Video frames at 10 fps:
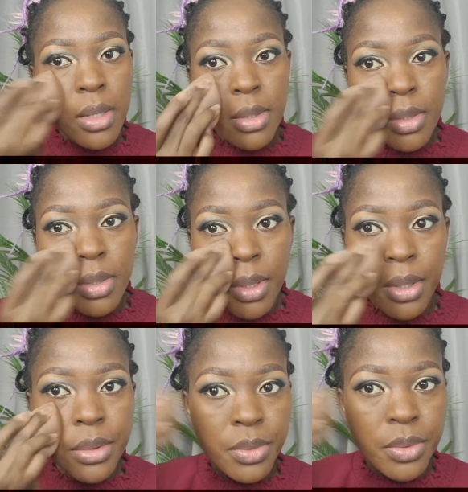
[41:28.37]

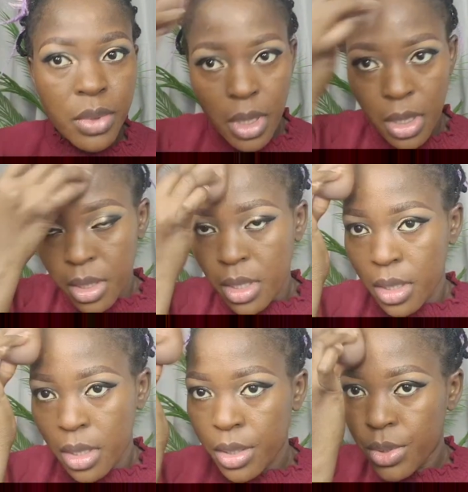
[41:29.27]
So, and
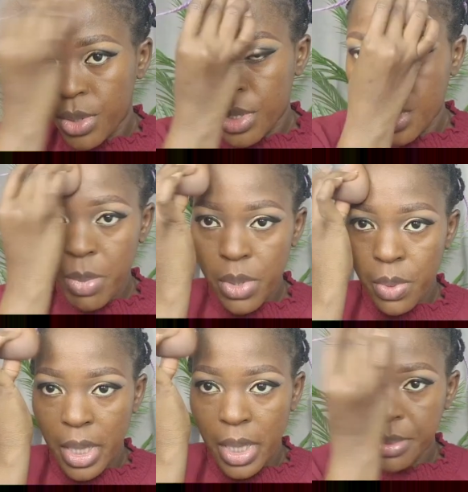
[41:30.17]
then do the top as well.